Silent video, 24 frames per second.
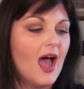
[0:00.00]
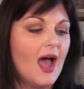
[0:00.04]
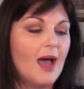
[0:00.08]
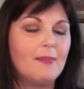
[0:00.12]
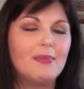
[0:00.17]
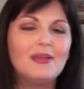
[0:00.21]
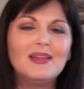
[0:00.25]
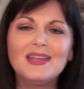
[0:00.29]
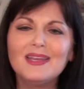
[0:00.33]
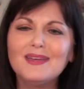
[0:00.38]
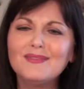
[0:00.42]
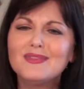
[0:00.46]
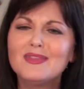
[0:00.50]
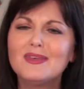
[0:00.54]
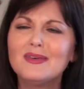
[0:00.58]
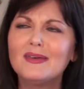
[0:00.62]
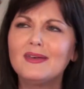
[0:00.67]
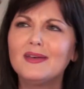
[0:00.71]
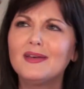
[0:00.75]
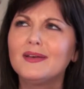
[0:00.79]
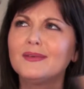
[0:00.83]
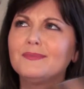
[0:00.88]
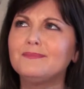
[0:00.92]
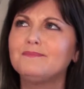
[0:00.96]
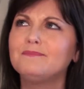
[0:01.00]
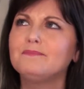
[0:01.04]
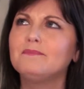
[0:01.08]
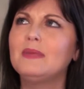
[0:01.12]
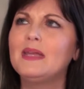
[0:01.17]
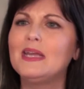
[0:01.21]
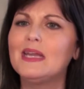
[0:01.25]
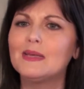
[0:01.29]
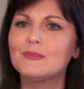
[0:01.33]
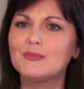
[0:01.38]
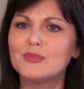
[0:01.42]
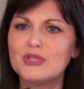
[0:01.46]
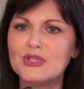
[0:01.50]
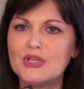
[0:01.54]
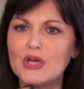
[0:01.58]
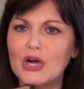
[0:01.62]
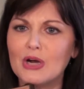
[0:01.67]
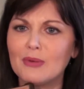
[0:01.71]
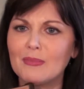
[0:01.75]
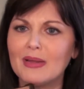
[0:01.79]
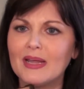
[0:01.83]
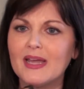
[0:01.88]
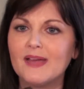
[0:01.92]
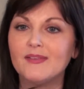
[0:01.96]
I believe the medium to
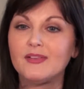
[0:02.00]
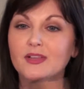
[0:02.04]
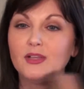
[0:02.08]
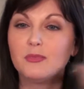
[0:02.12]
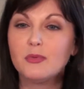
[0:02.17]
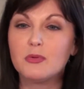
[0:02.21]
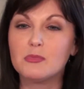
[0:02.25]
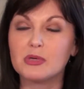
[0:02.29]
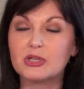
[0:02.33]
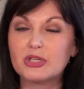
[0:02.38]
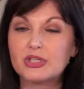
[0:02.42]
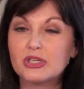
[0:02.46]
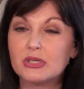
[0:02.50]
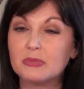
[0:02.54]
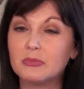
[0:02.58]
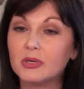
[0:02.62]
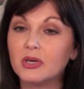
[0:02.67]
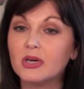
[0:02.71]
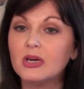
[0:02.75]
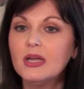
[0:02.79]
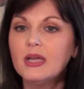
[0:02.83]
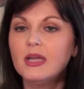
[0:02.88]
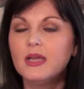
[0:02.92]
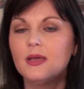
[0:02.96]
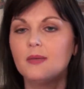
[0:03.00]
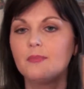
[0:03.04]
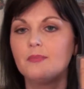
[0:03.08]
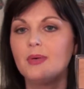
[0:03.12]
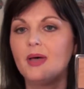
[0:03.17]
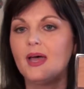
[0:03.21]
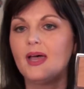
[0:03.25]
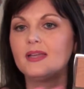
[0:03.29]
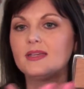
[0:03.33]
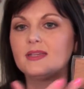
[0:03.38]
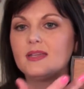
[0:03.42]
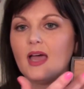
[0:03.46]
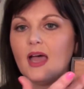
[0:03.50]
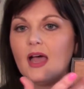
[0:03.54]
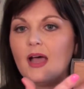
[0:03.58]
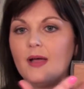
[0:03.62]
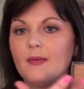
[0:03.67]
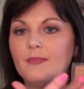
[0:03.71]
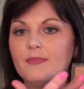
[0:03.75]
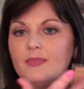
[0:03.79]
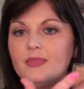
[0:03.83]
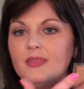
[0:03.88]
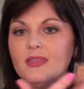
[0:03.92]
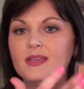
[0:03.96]
dark might have a little bit more shimmer, but
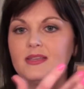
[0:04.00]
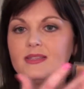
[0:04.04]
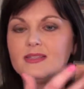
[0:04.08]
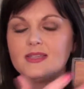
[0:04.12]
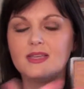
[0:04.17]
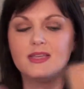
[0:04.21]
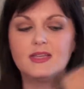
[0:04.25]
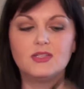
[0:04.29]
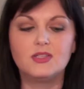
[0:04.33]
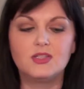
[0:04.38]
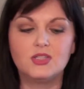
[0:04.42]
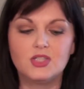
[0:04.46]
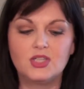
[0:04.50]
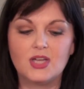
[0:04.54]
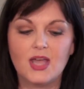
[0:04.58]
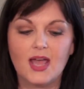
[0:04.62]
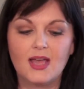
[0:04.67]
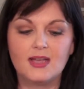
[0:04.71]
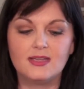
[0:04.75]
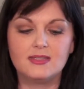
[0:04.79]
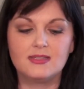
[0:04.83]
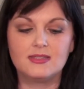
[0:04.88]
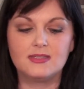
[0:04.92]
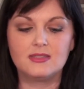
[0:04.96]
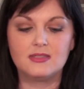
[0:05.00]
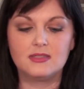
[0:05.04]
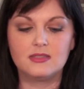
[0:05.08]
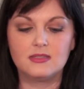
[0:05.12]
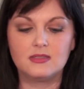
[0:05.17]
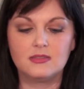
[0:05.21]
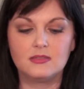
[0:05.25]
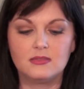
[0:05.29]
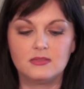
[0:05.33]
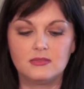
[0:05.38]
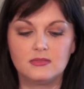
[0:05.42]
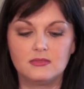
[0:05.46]
this is just,